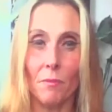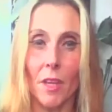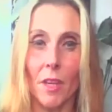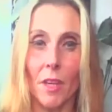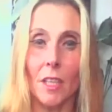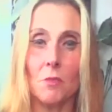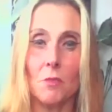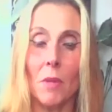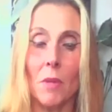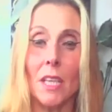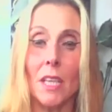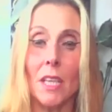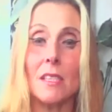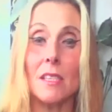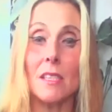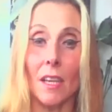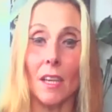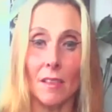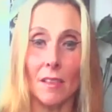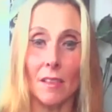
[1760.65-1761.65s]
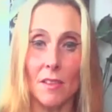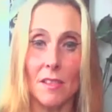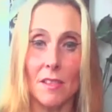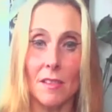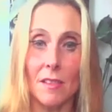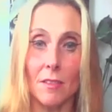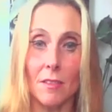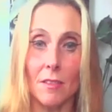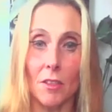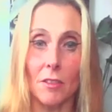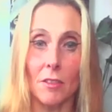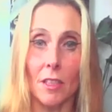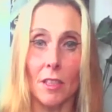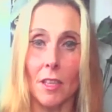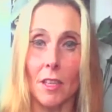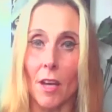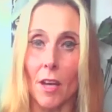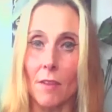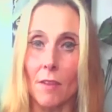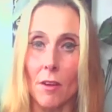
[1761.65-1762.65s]
It makes sense.
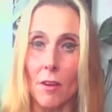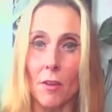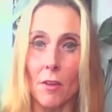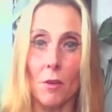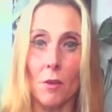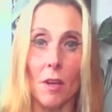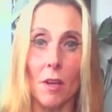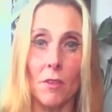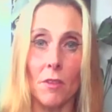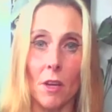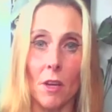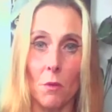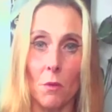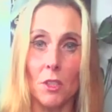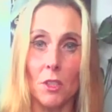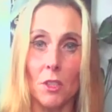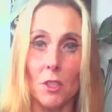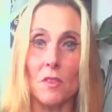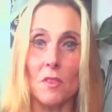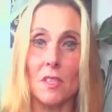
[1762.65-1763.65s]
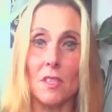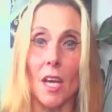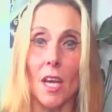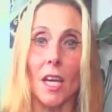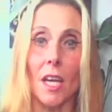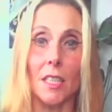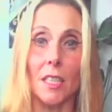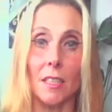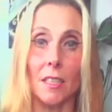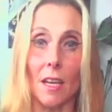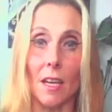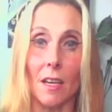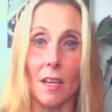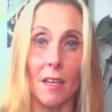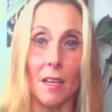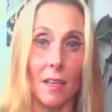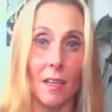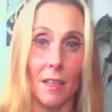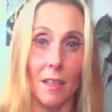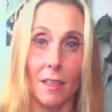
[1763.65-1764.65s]
Totally. Everything, Davida, what you said,
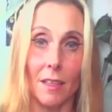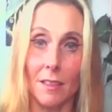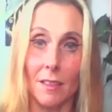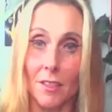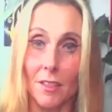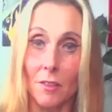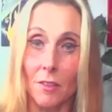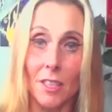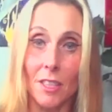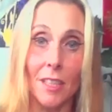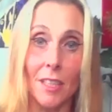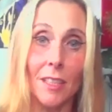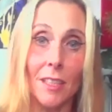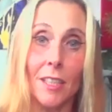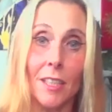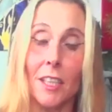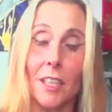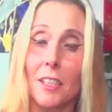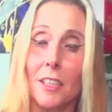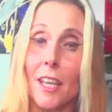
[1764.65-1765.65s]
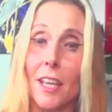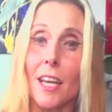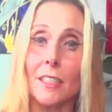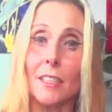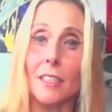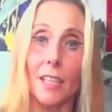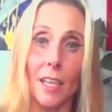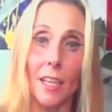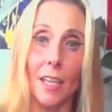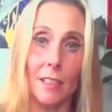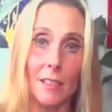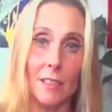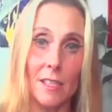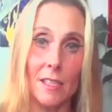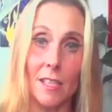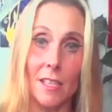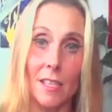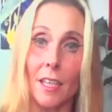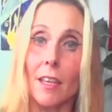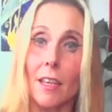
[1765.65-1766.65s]
I totally hear that and
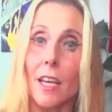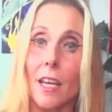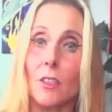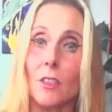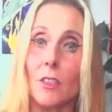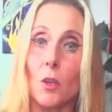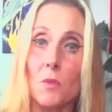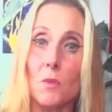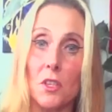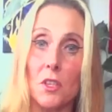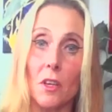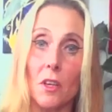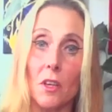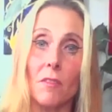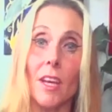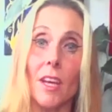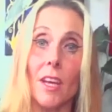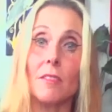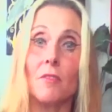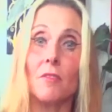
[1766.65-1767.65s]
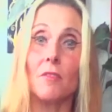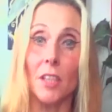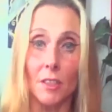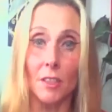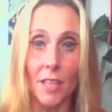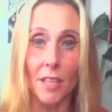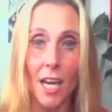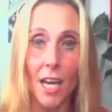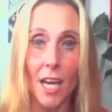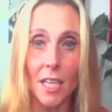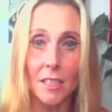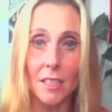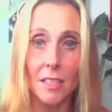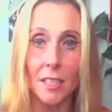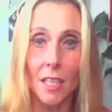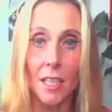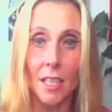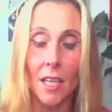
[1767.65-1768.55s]
see that, observe that, feel that.